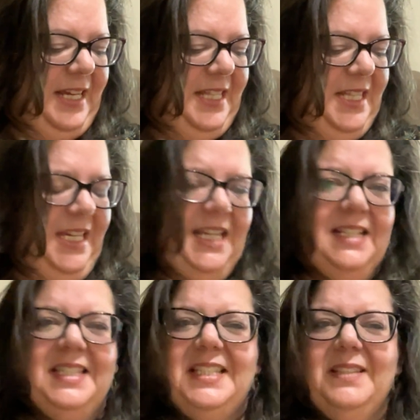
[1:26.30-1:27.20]
think
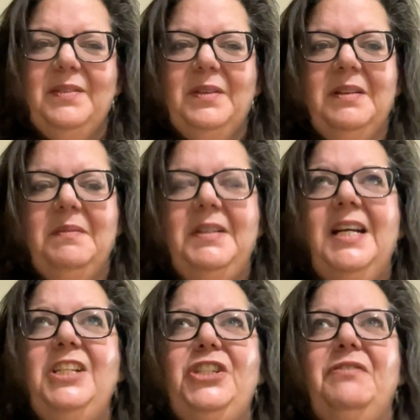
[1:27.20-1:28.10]
it's
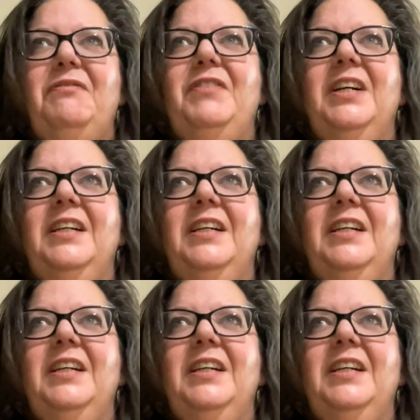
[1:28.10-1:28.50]
not chiffon.